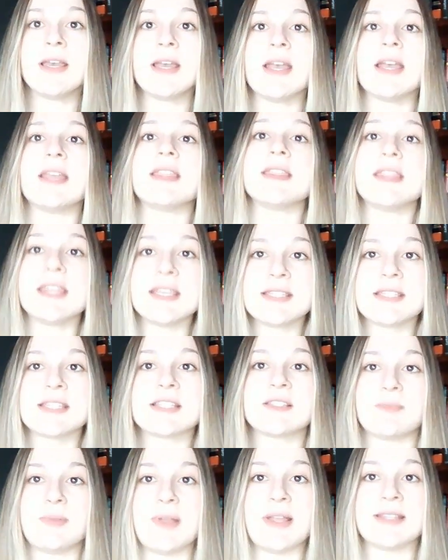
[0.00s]
And this
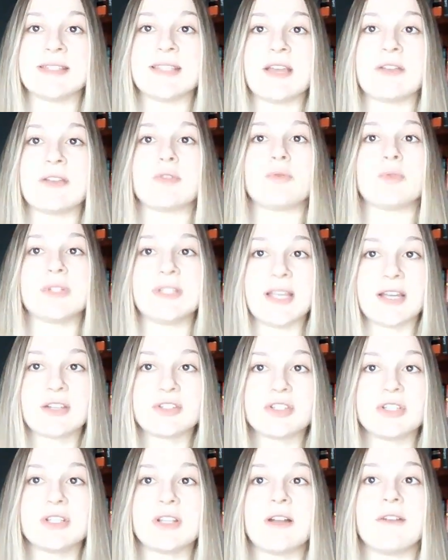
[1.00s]
explains how the
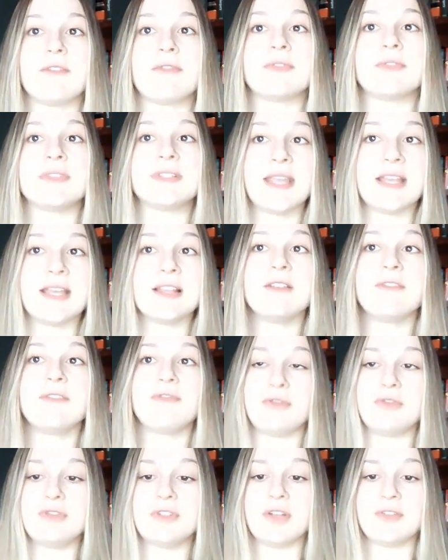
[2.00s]
reduction of daily
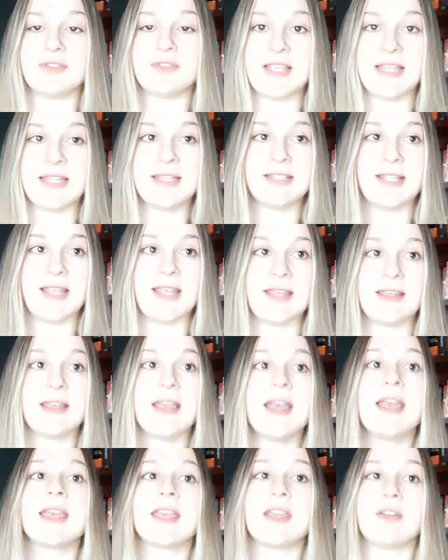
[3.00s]
fructose intake
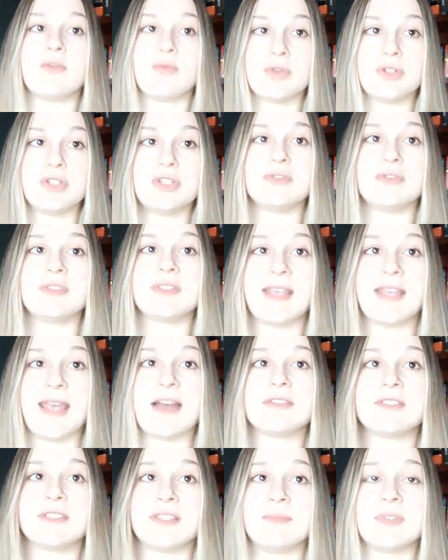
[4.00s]
can reduce
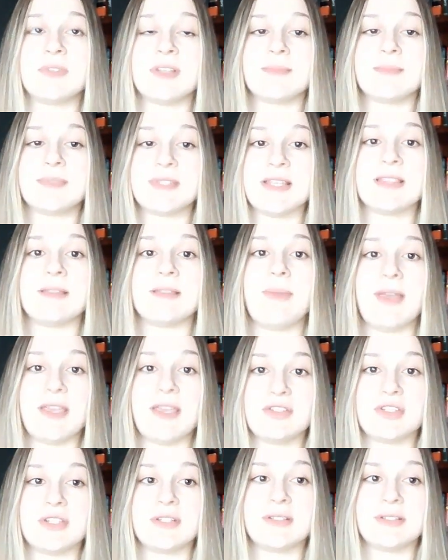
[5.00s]
gout symptoms in the
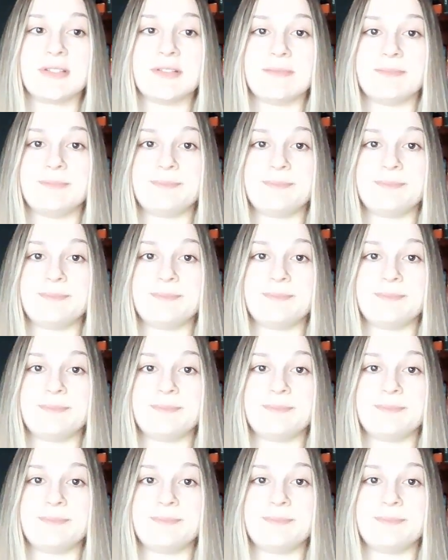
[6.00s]
patient.